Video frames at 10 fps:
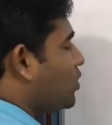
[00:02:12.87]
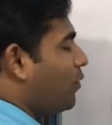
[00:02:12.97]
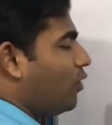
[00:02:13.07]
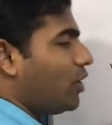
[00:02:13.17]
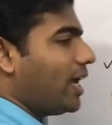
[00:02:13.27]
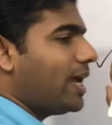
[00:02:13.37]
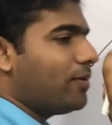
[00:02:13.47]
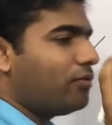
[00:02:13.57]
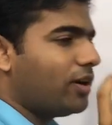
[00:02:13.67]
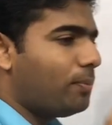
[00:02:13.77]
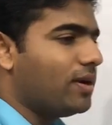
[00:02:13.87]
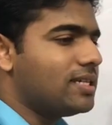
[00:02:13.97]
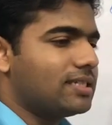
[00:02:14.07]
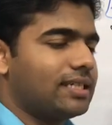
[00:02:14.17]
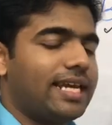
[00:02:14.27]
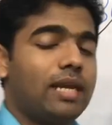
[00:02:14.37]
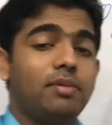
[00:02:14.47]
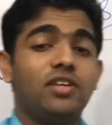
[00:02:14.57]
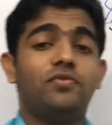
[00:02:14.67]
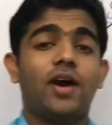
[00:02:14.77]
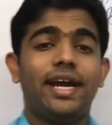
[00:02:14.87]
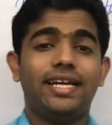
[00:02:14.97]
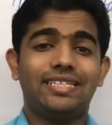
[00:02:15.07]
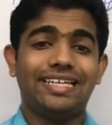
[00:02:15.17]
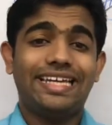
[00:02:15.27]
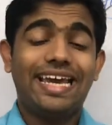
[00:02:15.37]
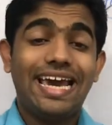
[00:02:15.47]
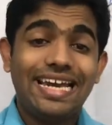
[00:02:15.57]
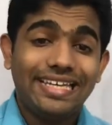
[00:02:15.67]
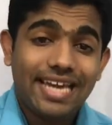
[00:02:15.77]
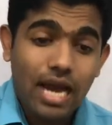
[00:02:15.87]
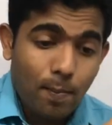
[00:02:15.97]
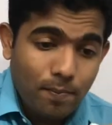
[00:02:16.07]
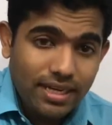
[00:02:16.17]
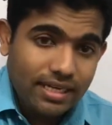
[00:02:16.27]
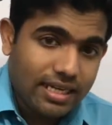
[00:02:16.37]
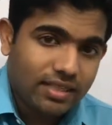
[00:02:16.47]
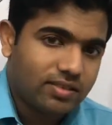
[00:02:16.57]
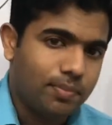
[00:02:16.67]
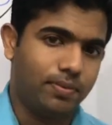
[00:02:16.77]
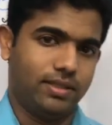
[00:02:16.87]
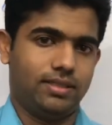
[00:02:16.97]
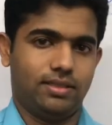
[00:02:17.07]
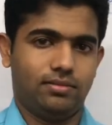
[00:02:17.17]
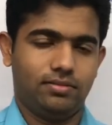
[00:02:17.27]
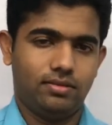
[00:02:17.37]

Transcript: of what if a person can be defined as an area beneath the person,